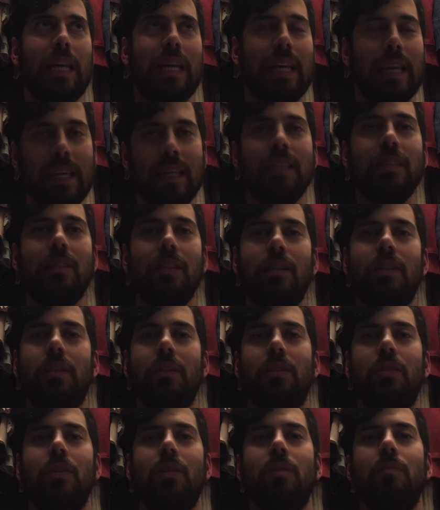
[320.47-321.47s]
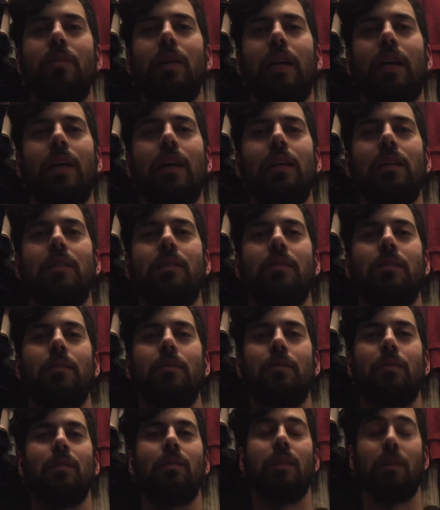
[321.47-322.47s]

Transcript: easy to do because you